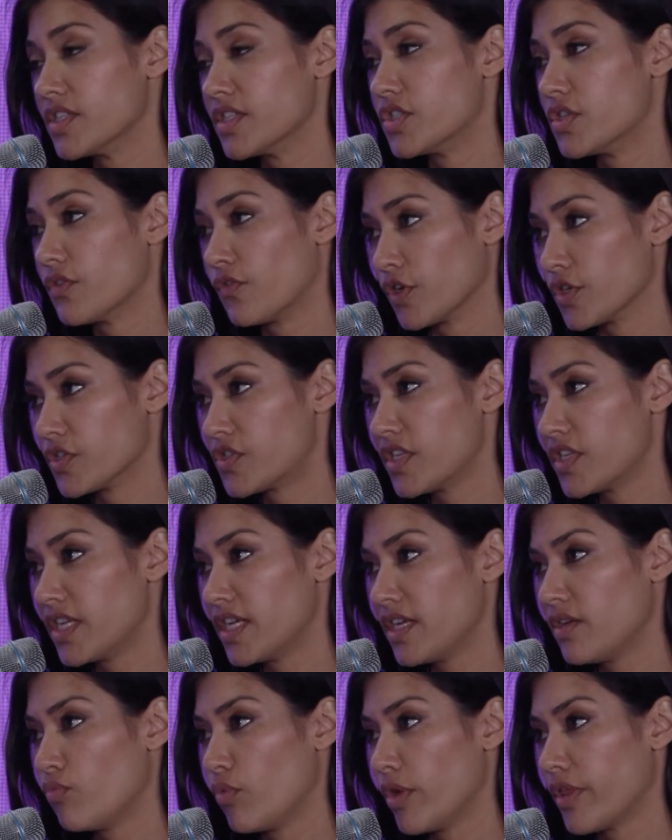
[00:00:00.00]

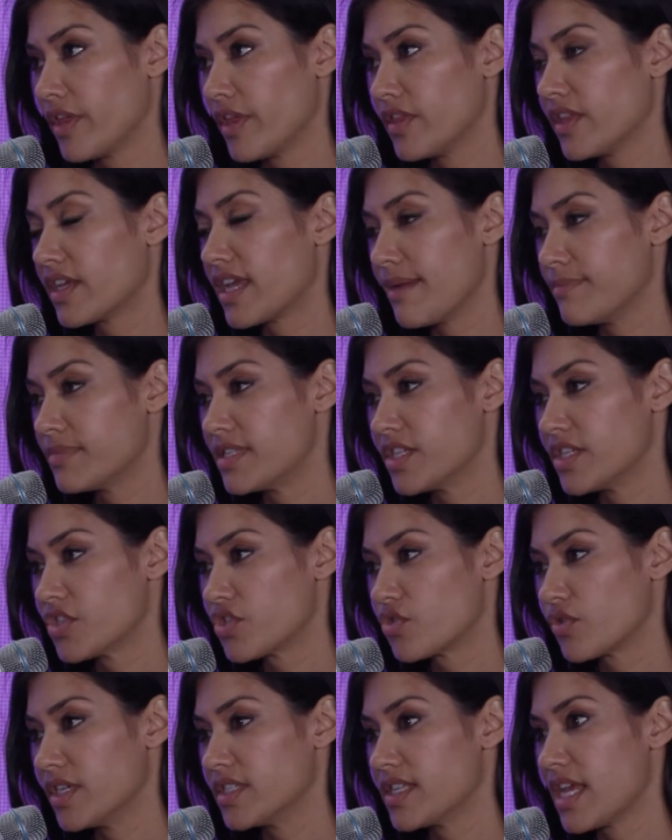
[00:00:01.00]
diversity within the games
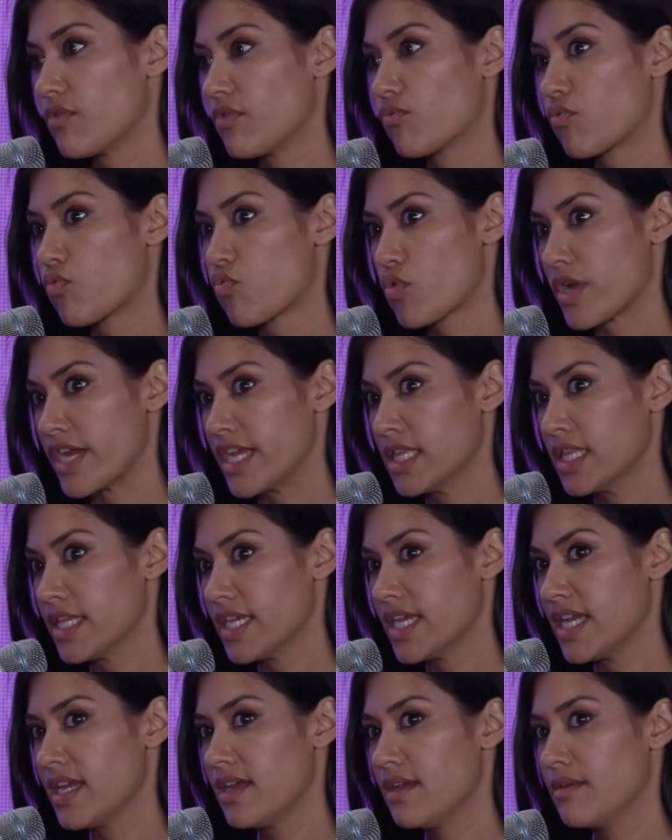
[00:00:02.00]
industry is a
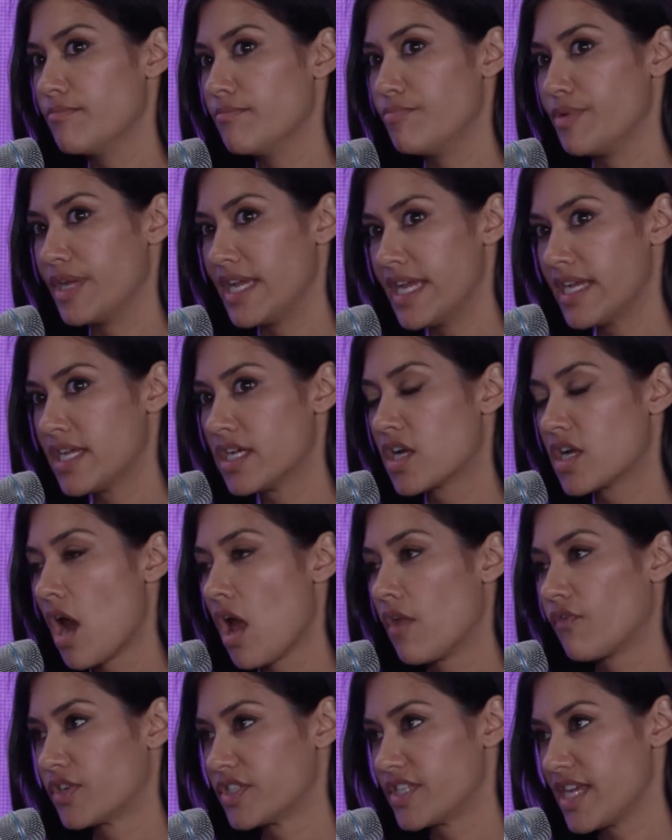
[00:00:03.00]
really big
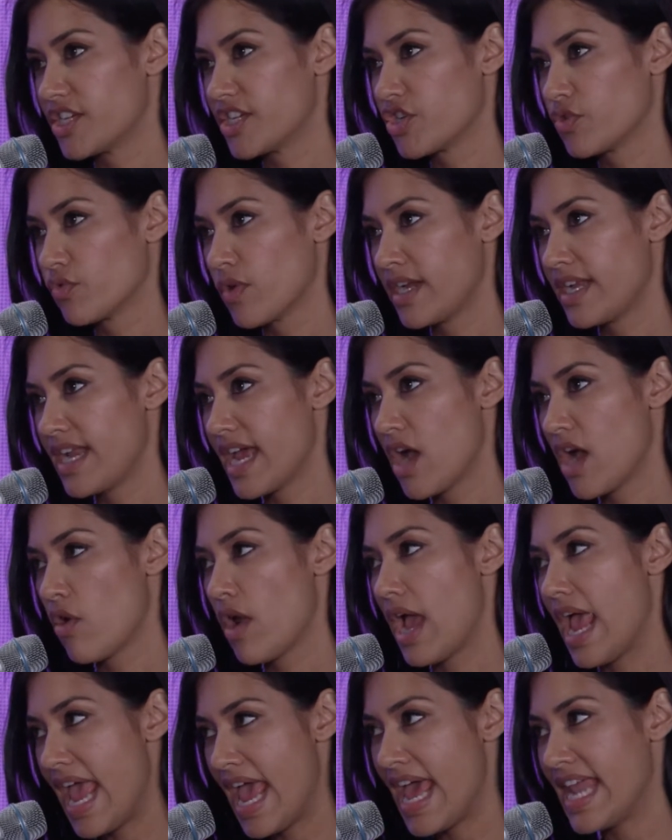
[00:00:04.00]
conversation right
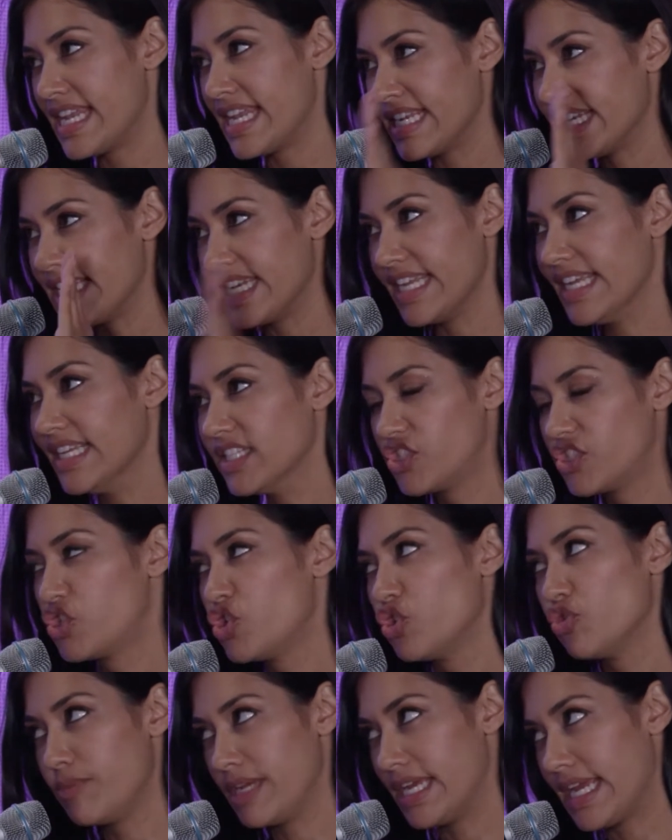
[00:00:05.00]
now, and it needs
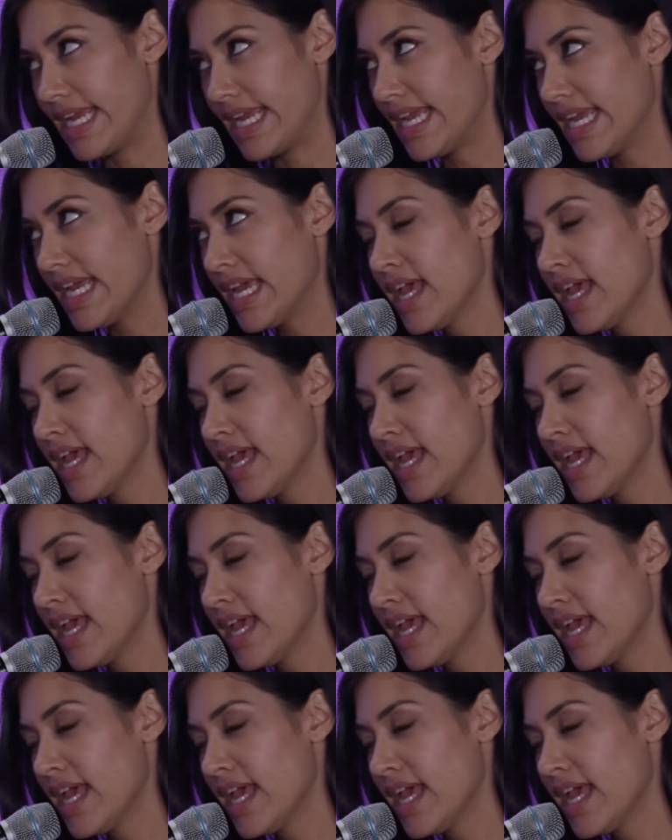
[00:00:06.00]
to be.